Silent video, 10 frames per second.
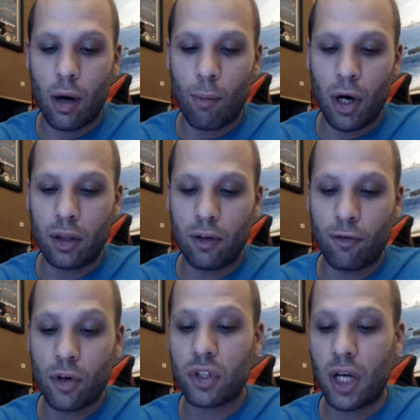among the
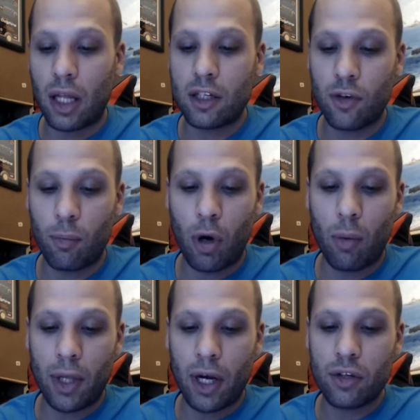first college football
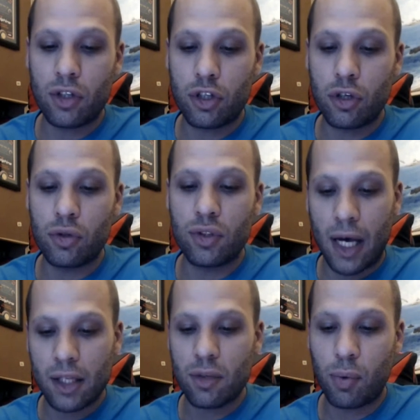players to choose
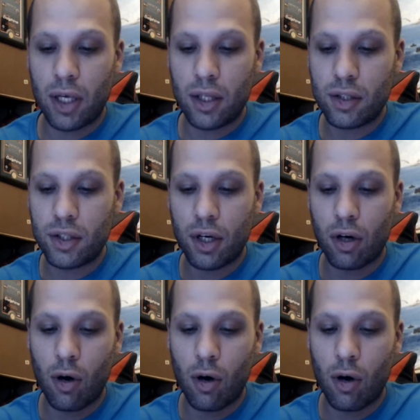not to play this year.